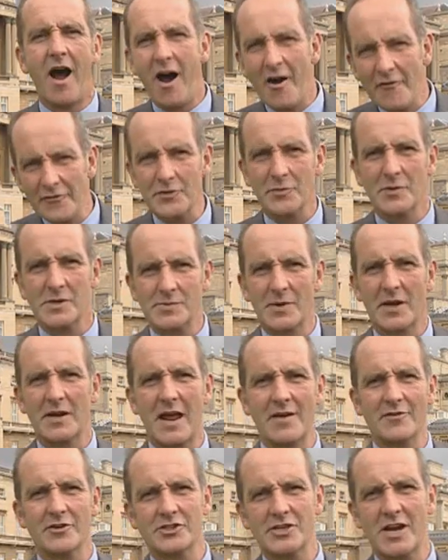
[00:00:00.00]
Afterwards, we're
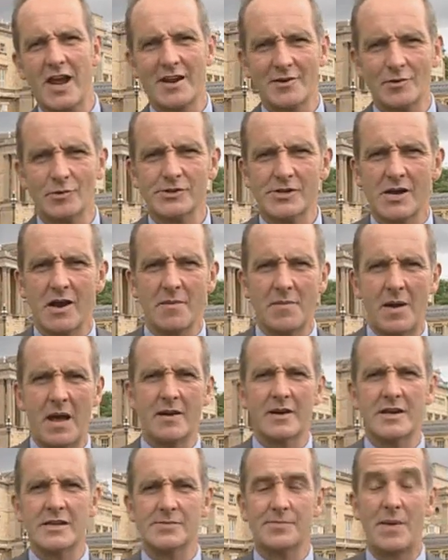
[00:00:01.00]
going to have a chat also
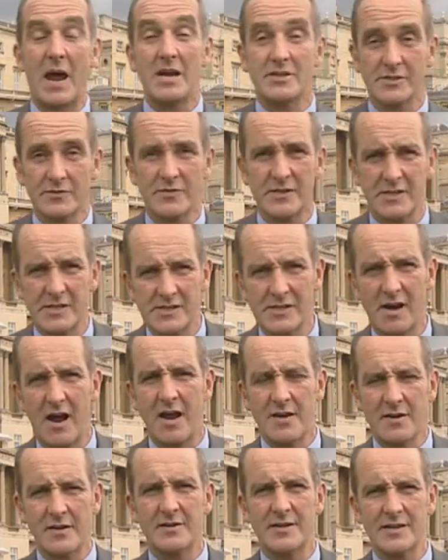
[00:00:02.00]
about his passion for
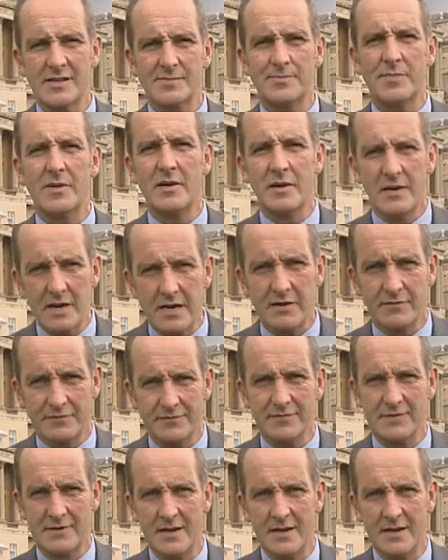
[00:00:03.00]
design and his belief